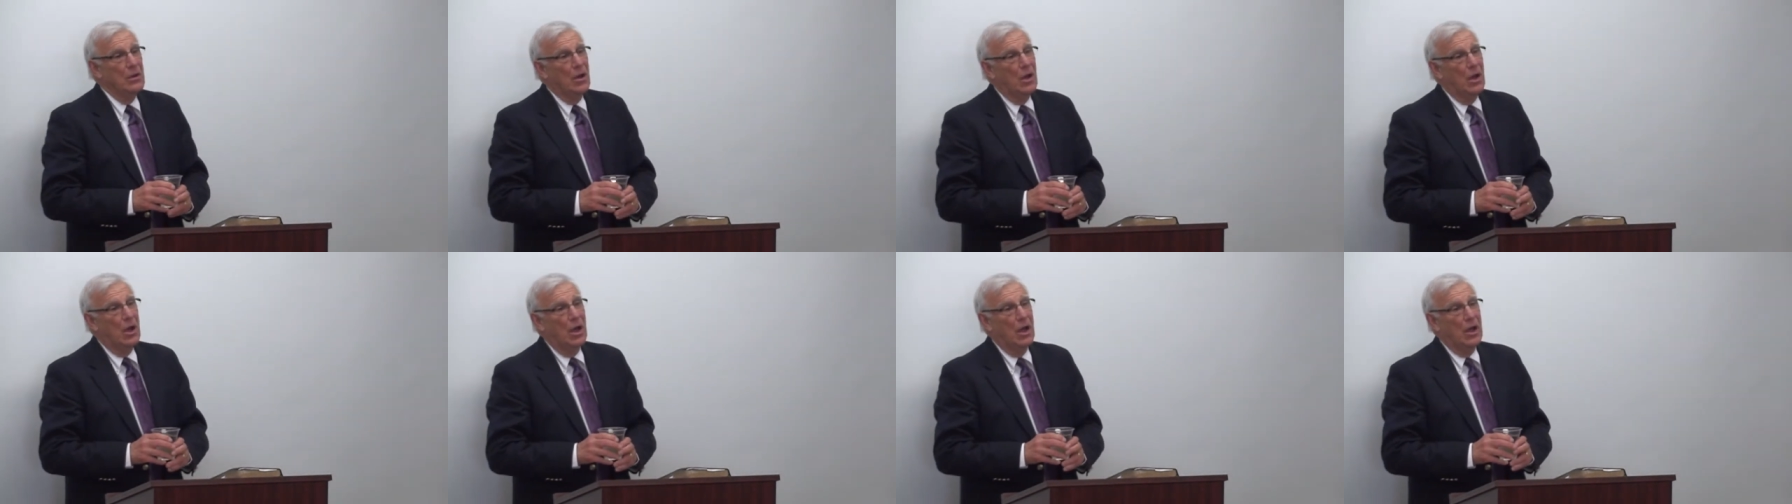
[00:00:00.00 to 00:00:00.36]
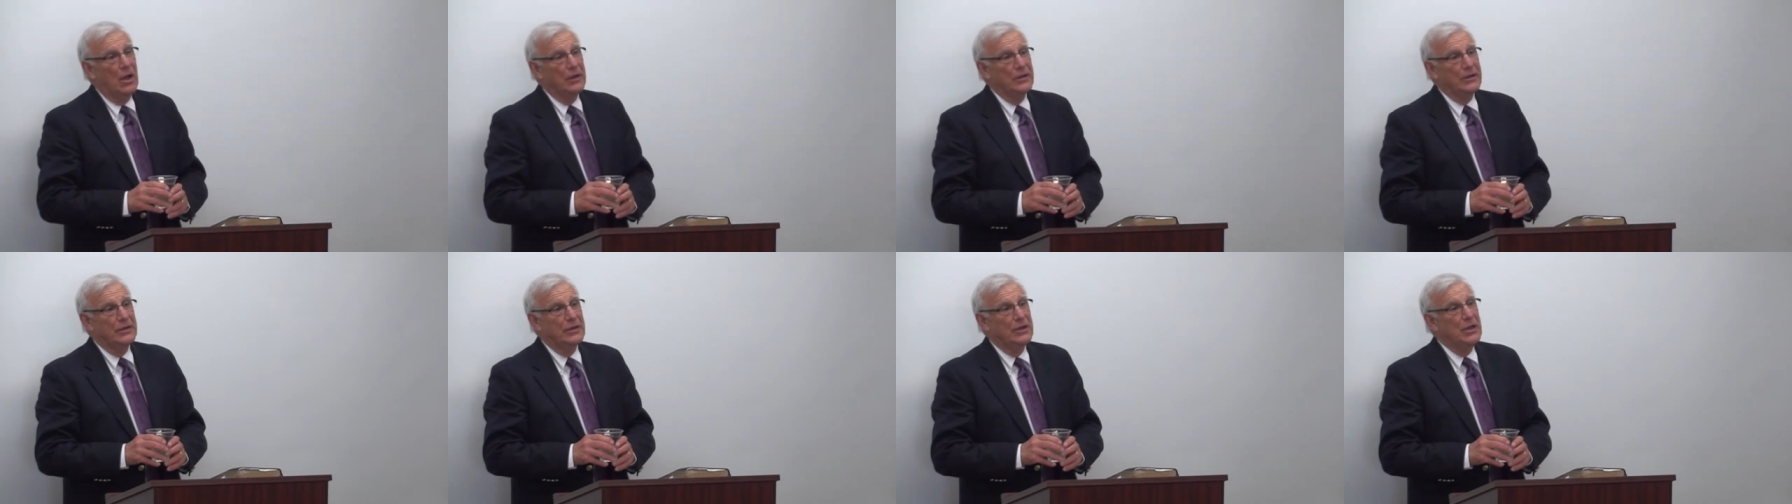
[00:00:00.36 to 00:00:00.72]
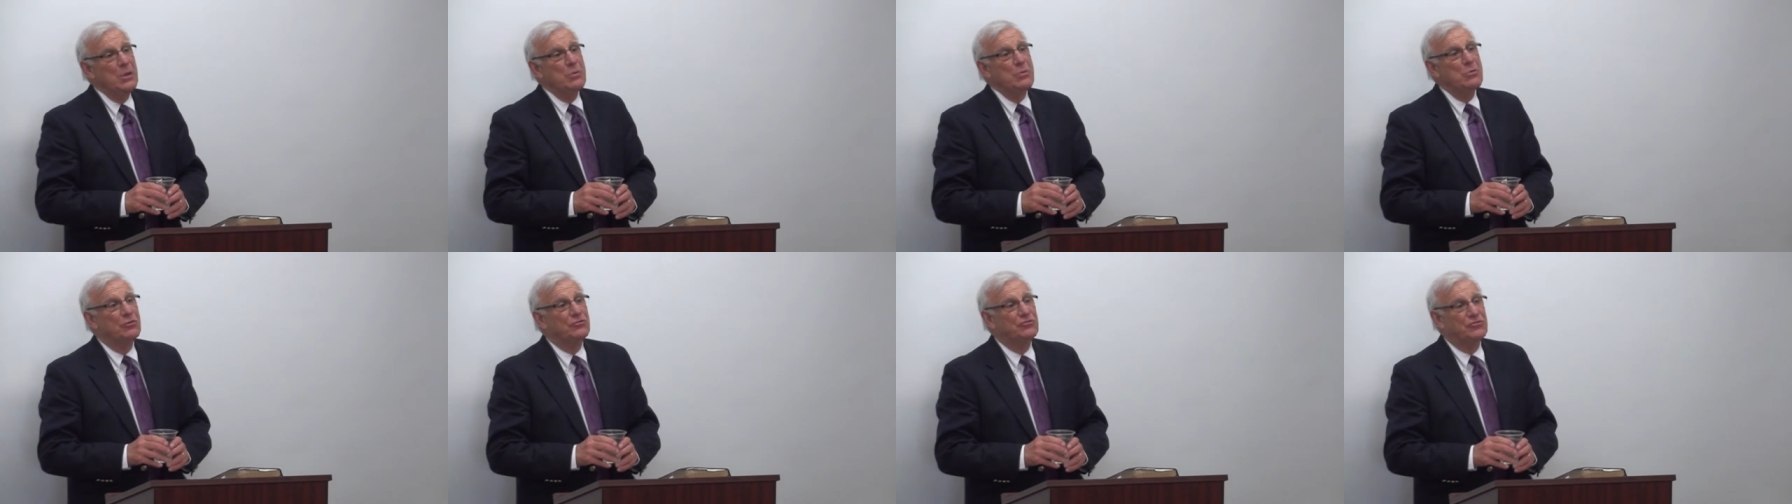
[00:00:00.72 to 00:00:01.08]
uh,
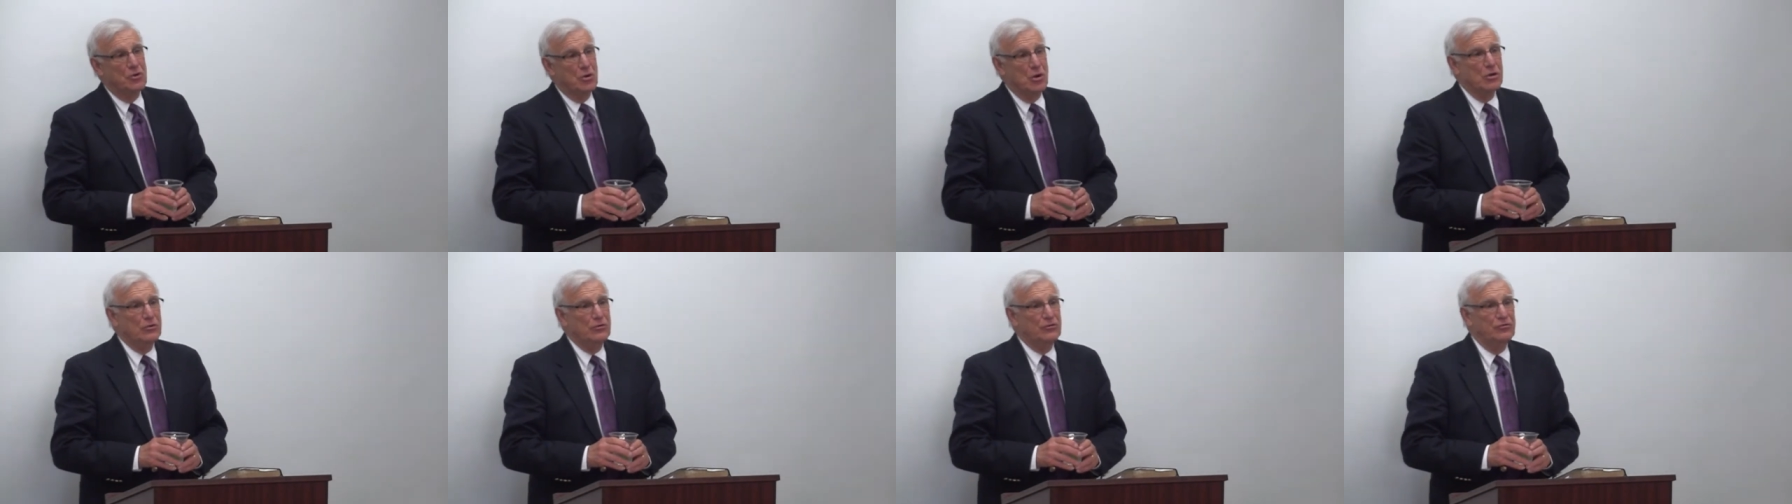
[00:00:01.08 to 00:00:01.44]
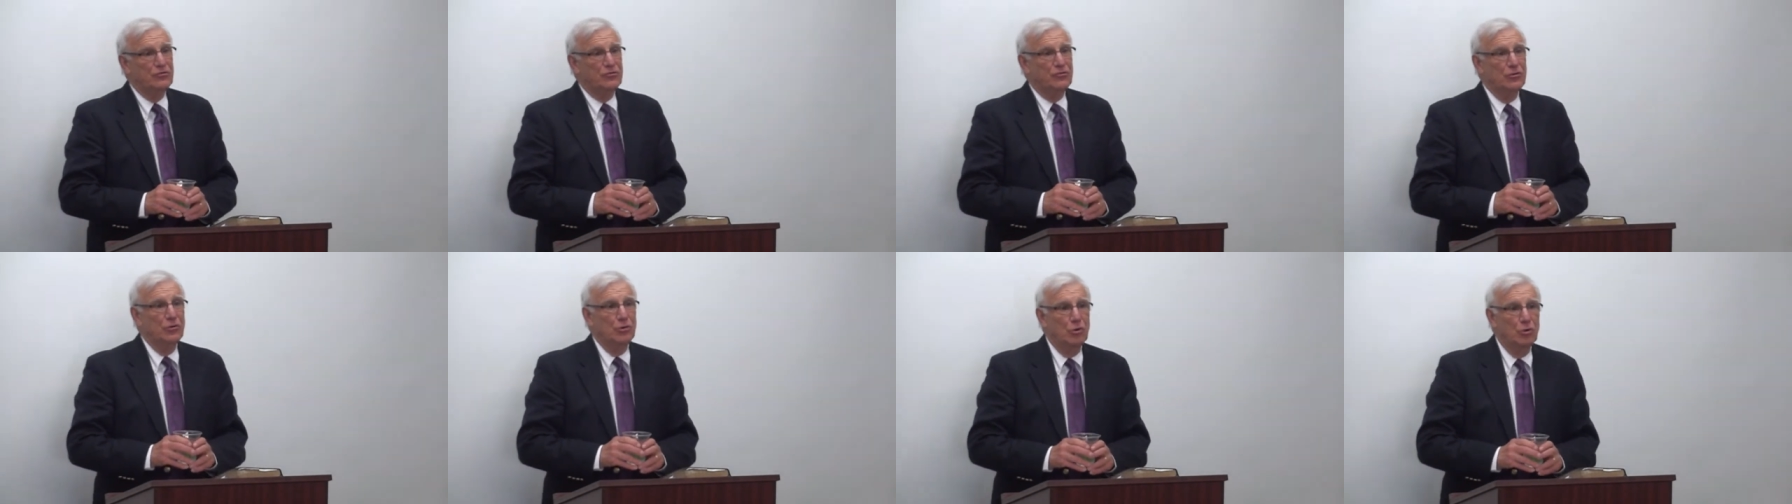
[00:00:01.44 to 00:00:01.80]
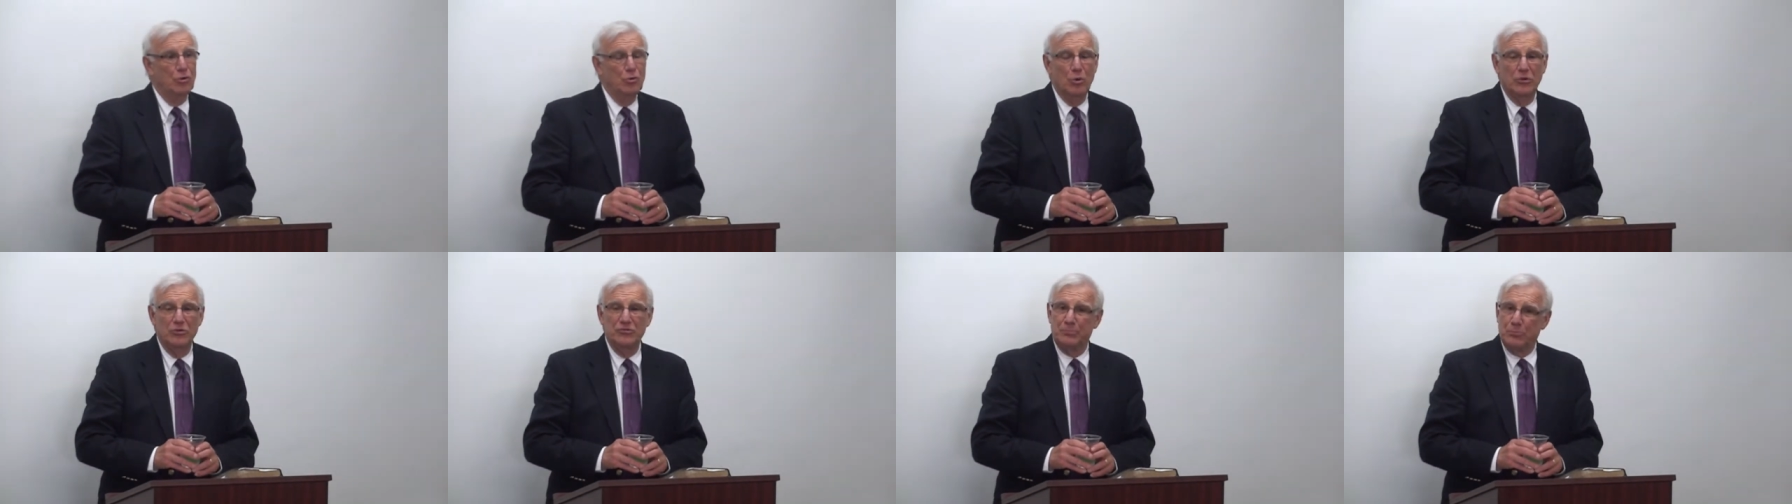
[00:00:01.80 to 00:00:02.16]
in the church
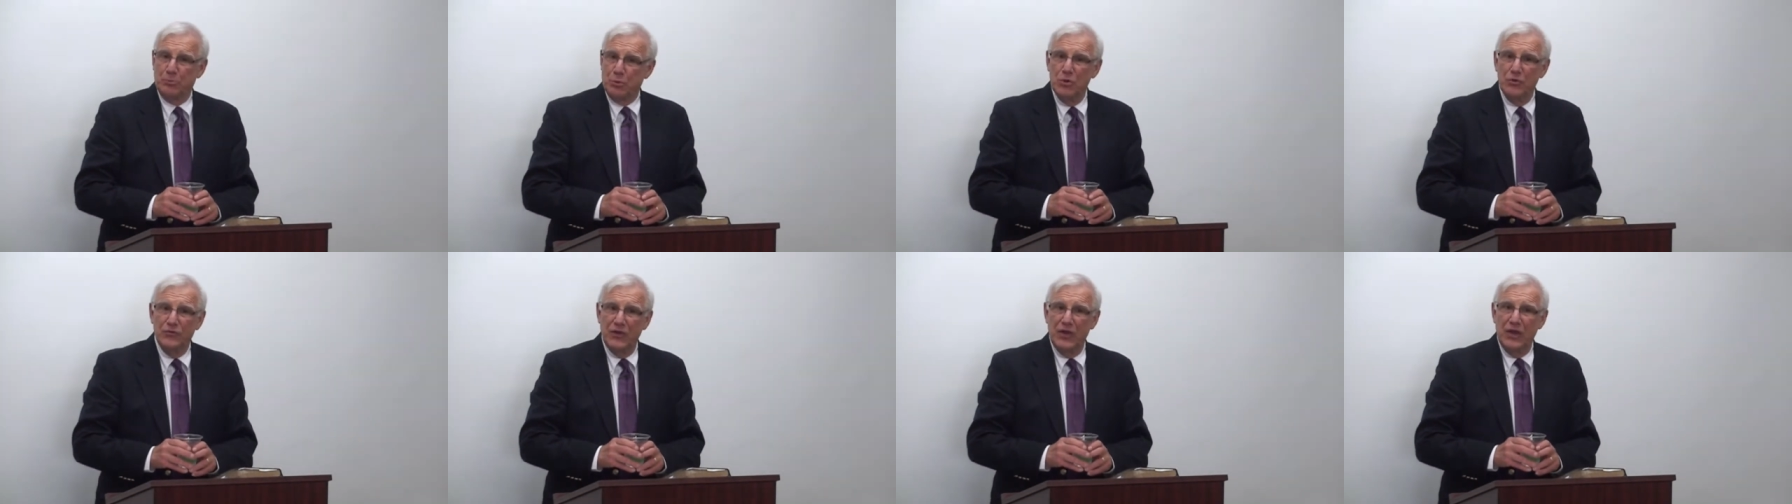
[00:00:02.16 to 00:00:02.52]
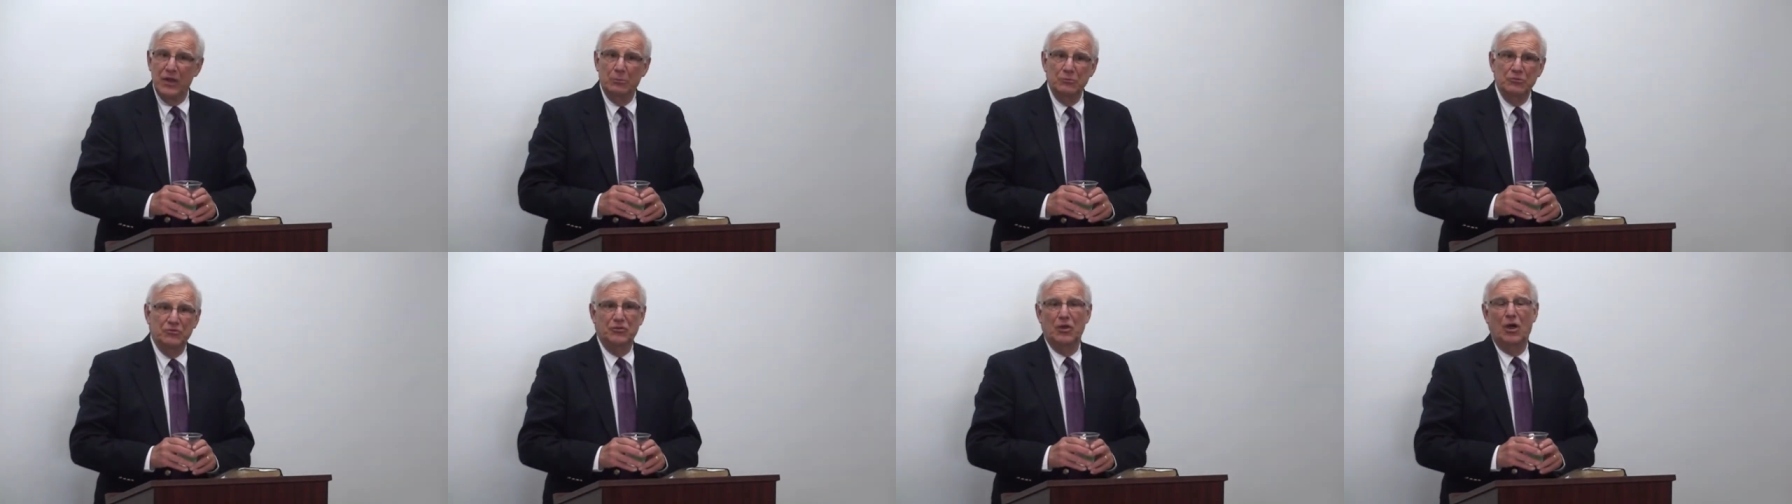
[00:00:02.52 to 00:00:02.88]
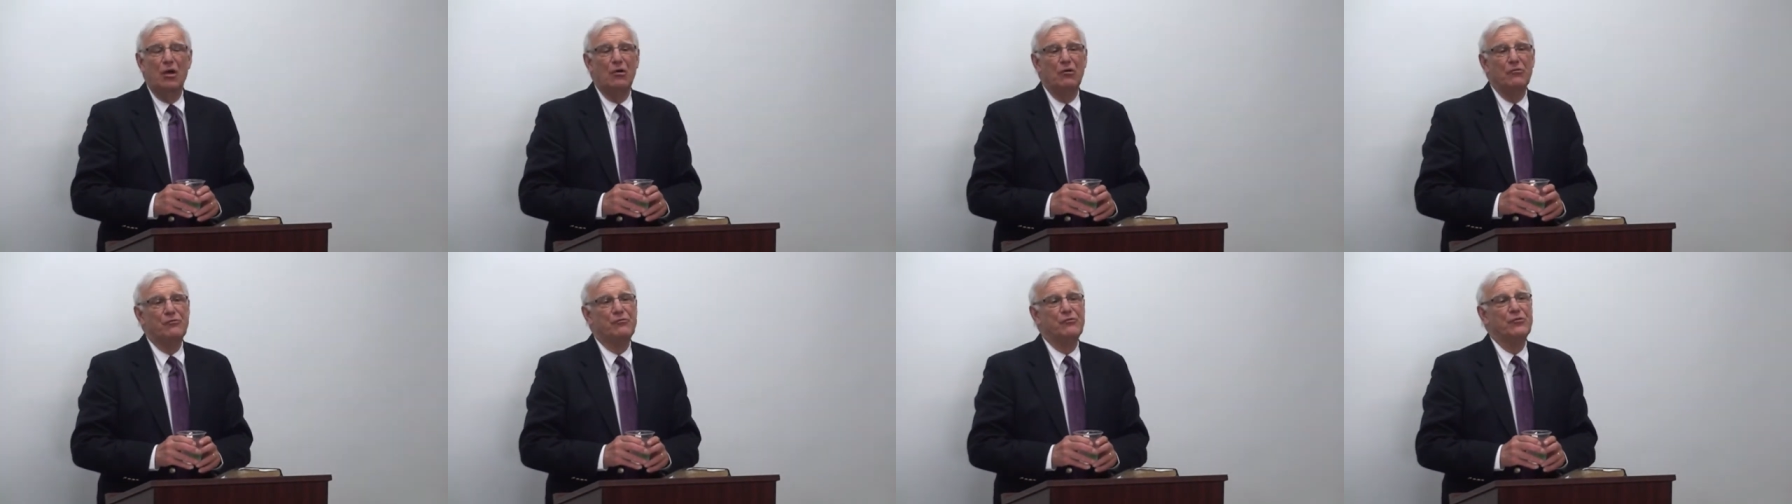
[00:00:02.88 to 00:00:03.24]
who was proving
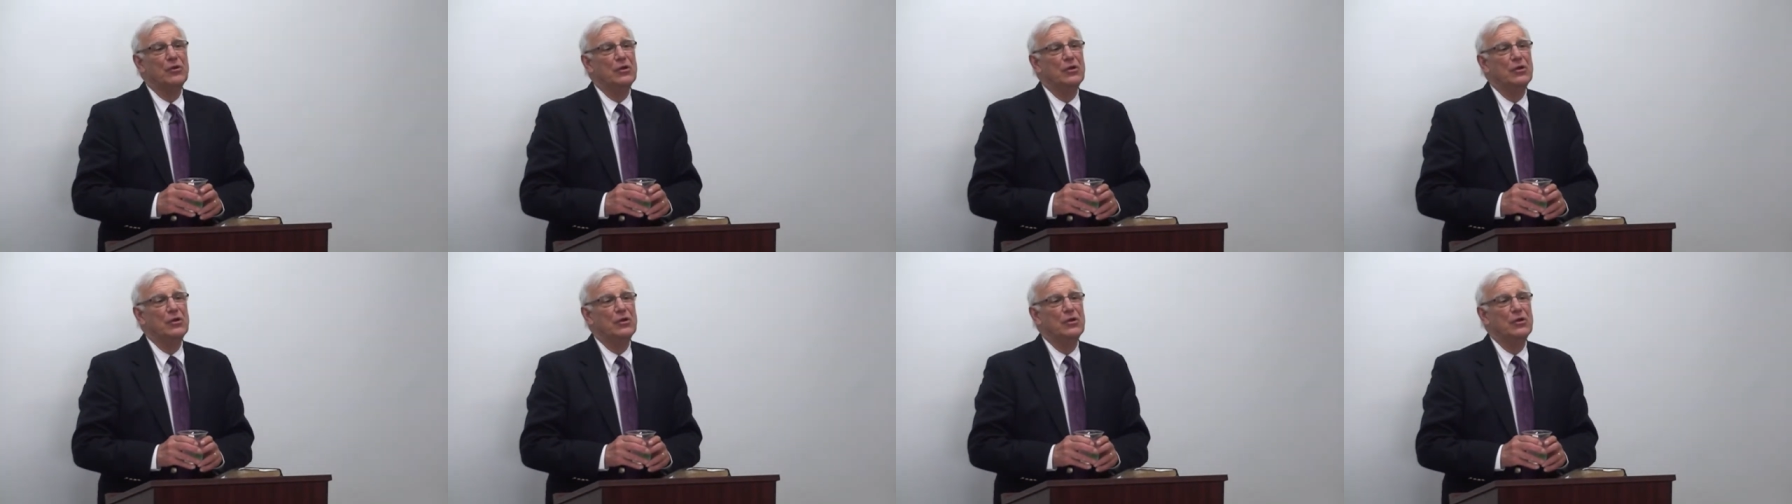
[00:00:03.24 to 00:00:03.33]
himself